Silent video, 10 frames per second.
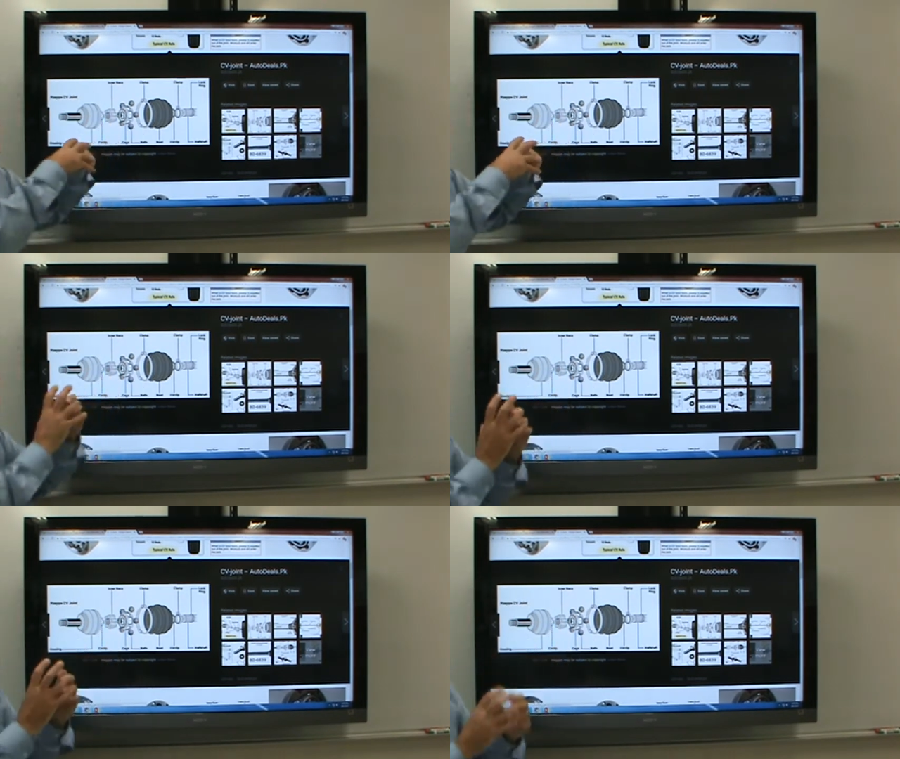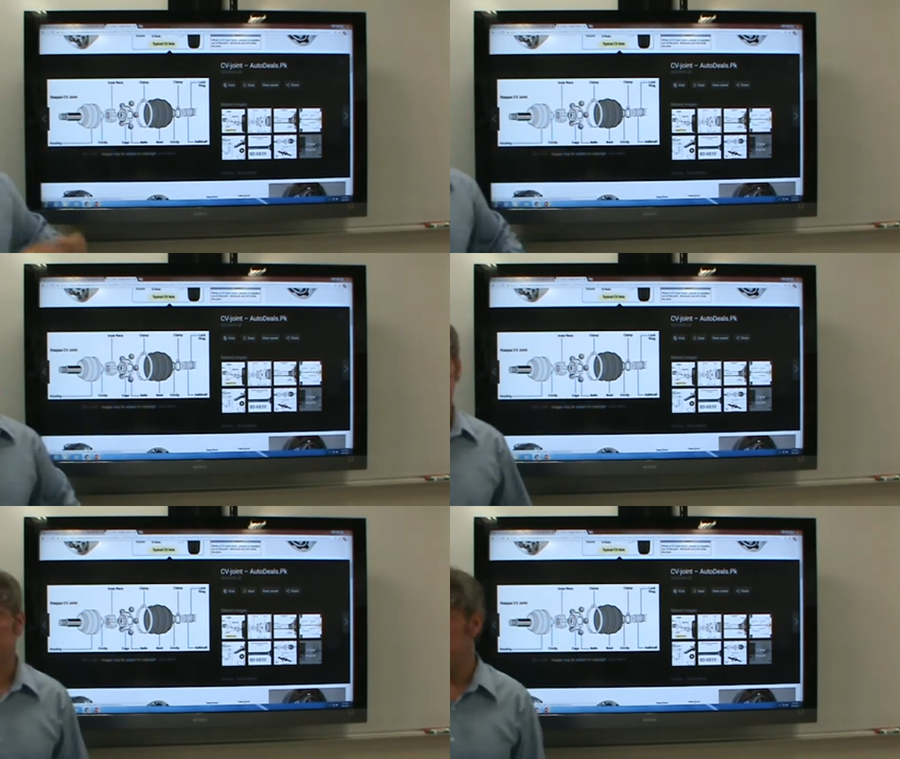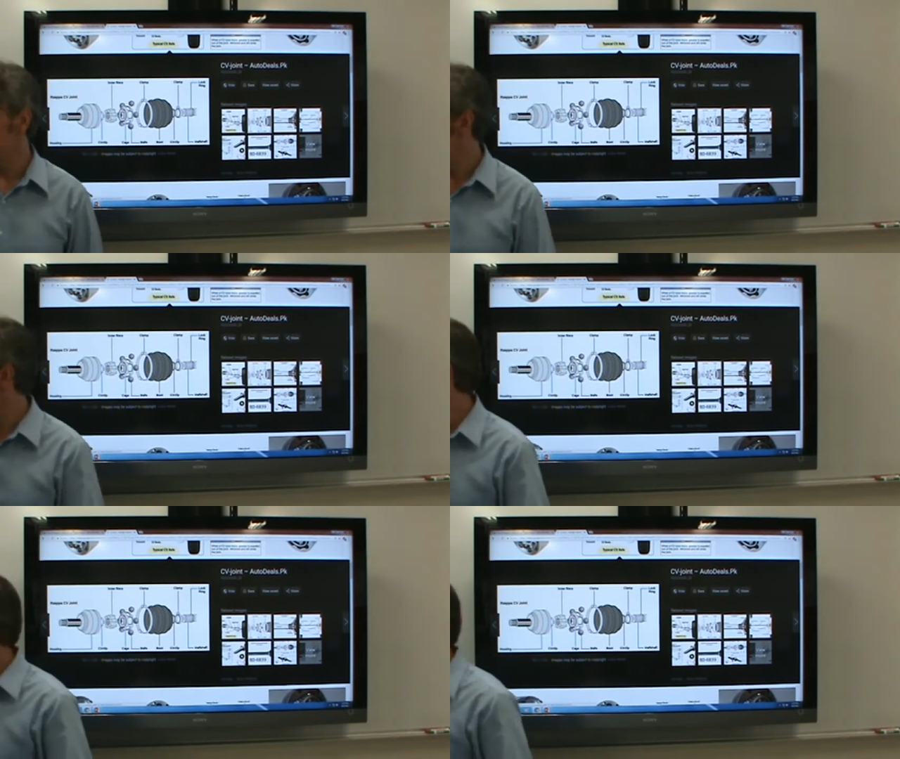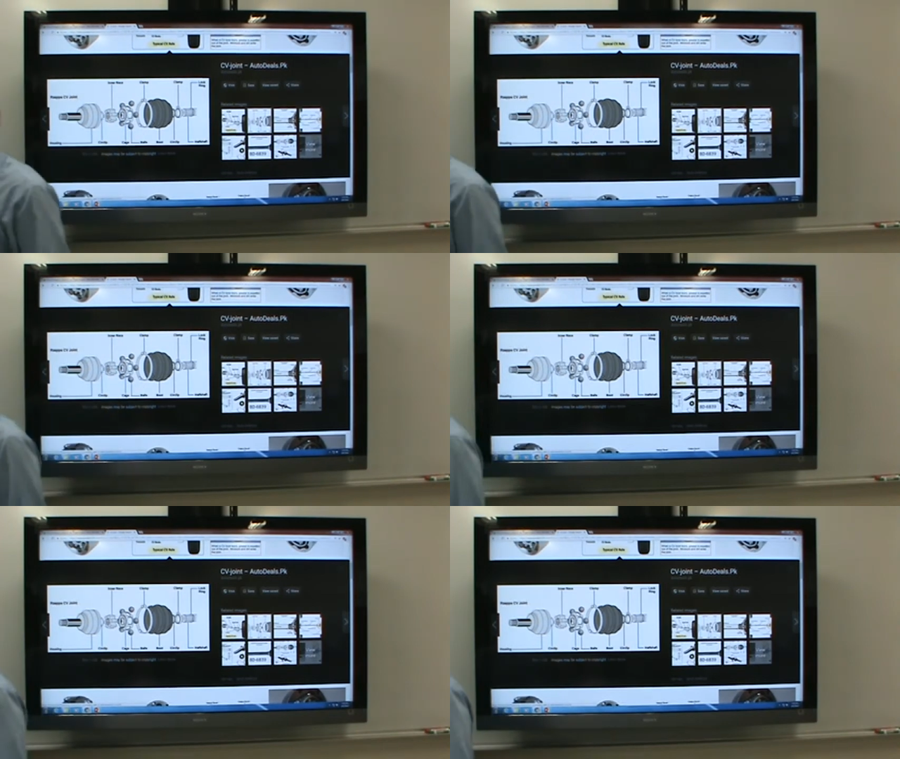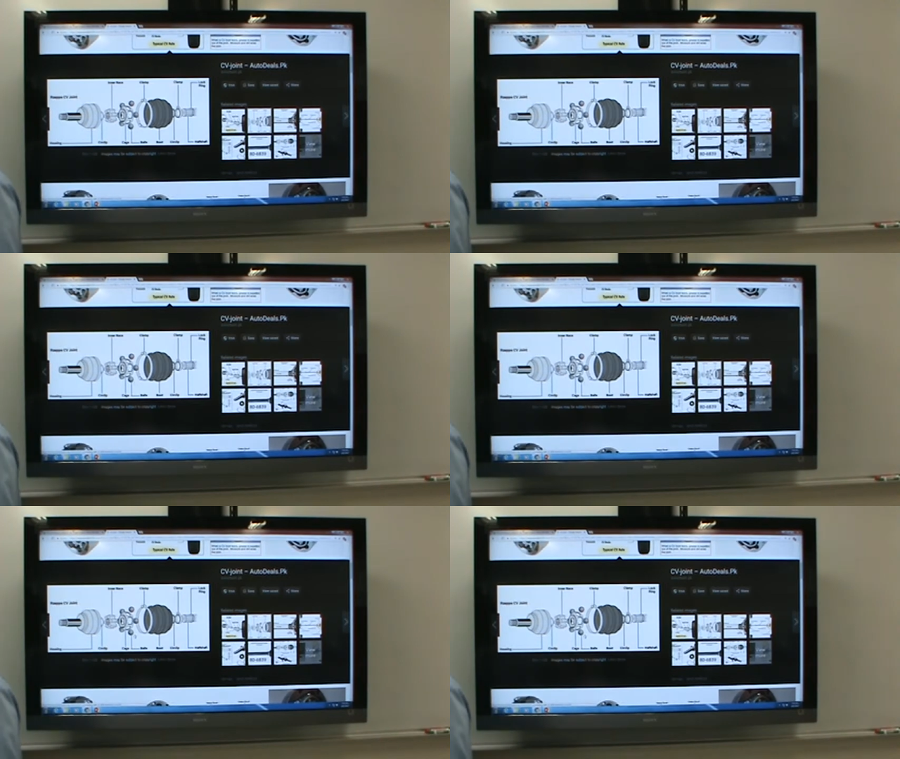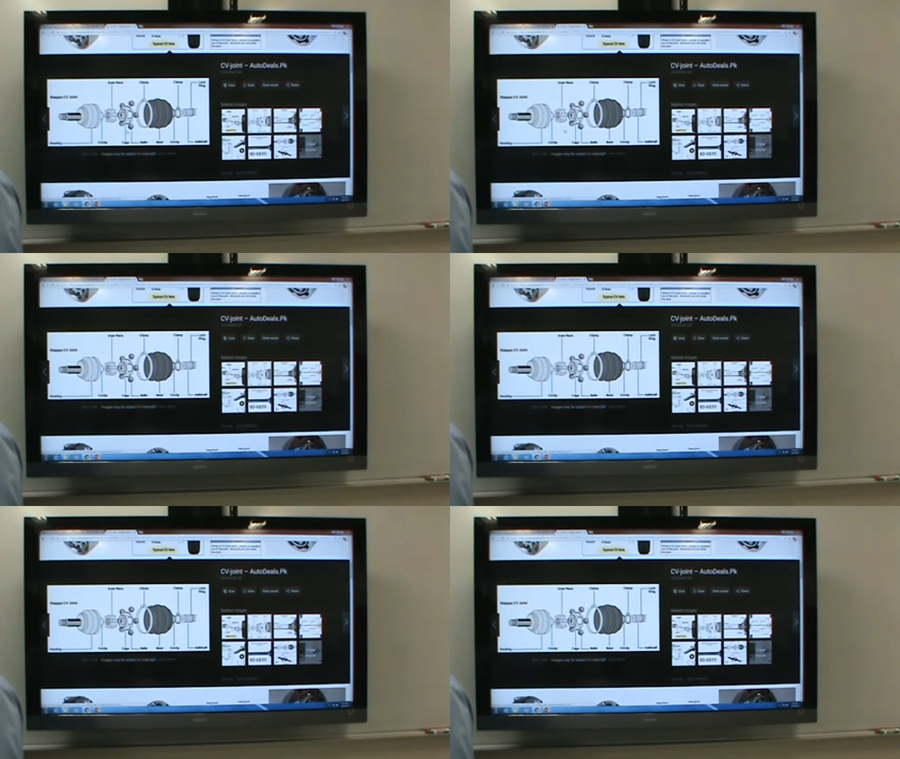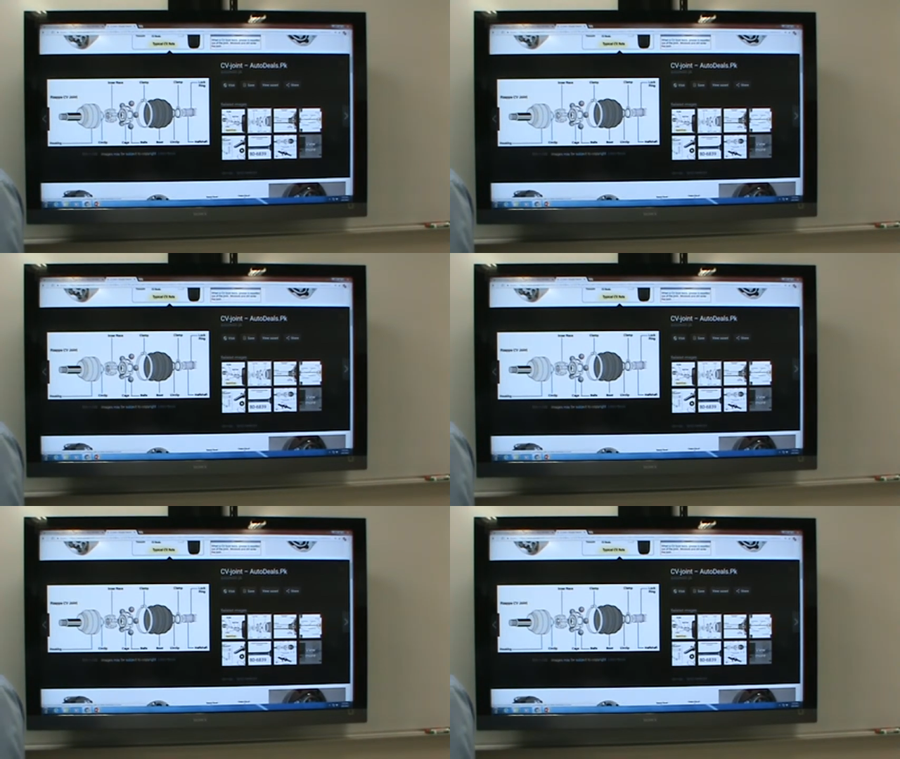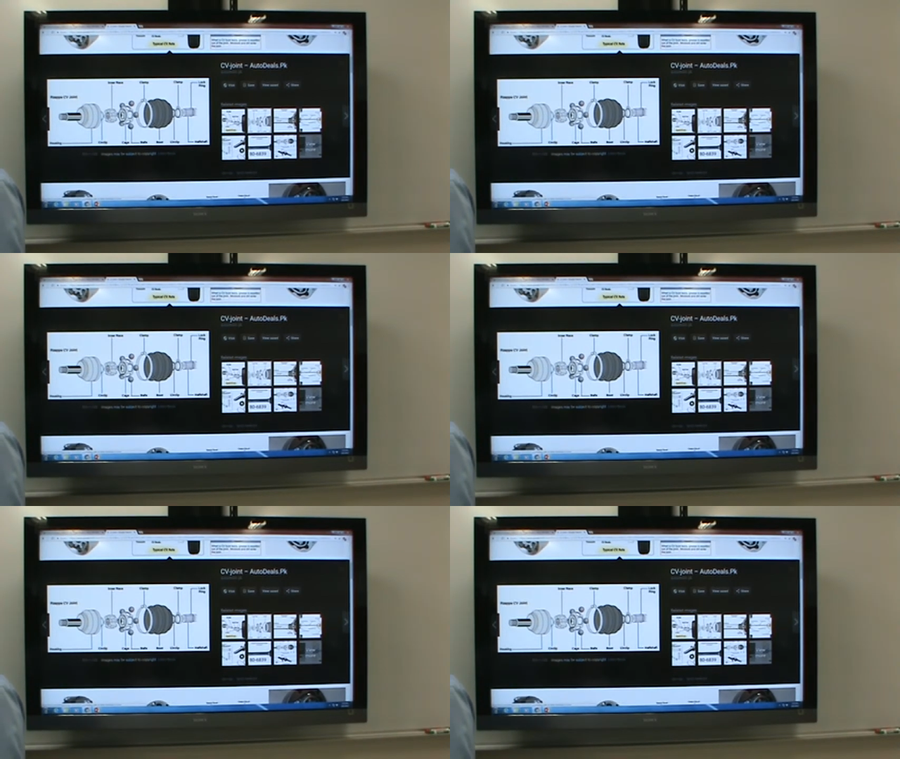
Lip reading: Nobody's mouth can be seen.